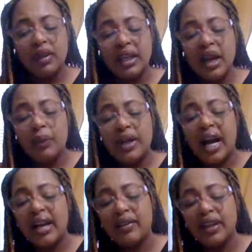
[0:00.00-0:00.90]
Yeah, we
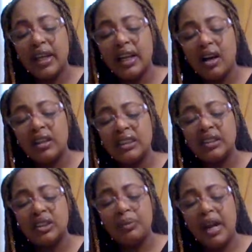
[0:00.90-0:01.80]
got here the, uh, so
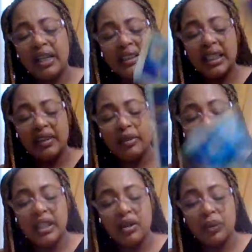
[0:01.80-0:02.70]
some y'all could definitely be
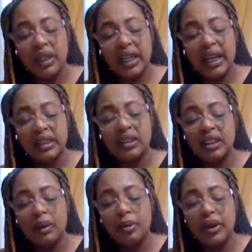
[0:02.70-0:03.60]
dealing with the cancer,
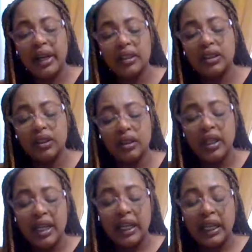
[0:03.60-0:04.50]
double cancer.
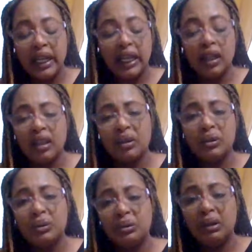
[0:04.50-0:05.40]

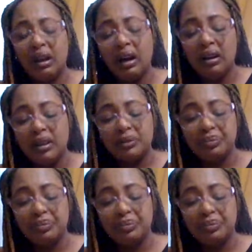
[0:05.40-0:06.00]
Ooh, love.